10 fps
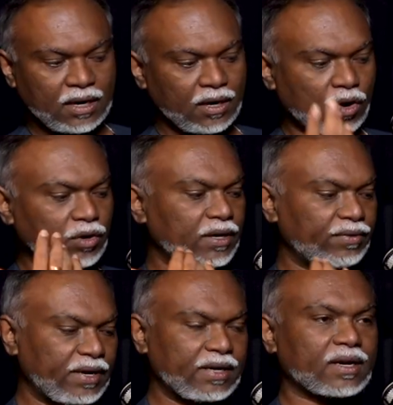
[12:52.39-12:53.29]
Not in a
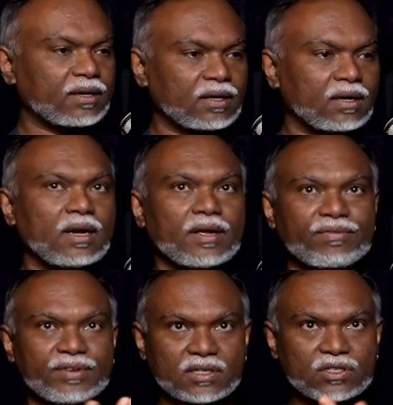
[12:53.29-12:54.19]
very technical like
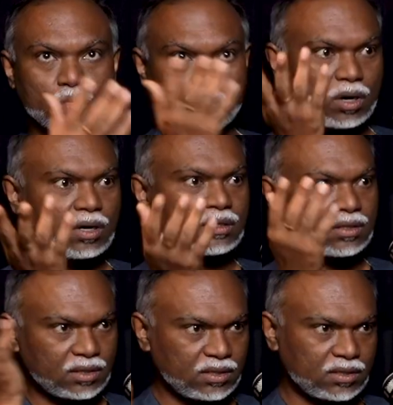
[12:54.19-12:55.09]
physics, quartz,
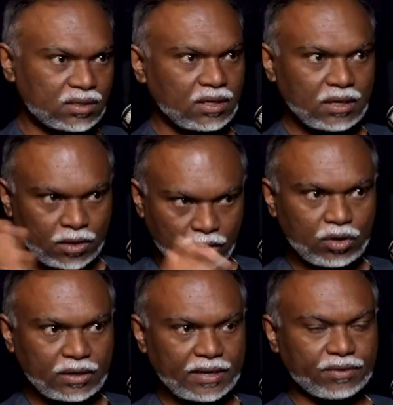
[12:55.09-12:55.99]
hertz,
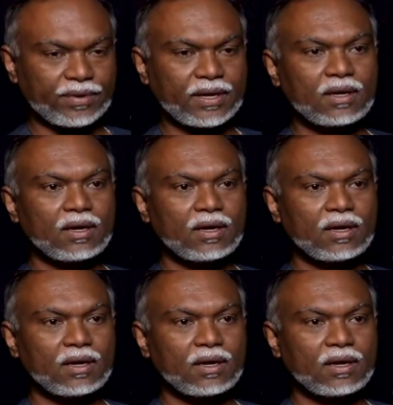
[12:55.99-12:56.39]
not that way.